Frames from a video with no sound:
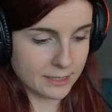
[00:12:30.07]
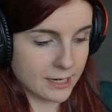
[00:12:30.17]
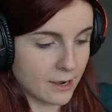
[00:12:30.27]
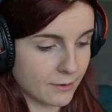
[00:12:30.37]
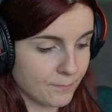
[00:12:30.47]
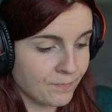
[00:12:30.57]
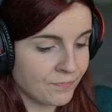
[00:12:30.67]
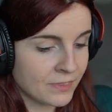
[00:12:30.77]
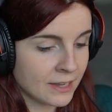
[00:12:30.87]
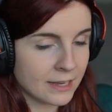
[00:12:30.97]
Now,
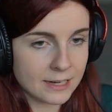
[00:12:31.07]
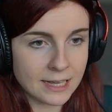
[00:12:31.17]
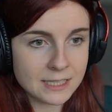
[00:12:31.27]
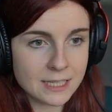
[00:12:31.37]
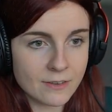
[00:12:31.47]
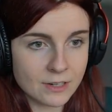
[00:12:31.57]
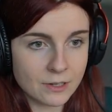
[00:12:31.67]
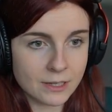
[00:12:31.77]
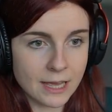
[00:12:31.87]
let's have a look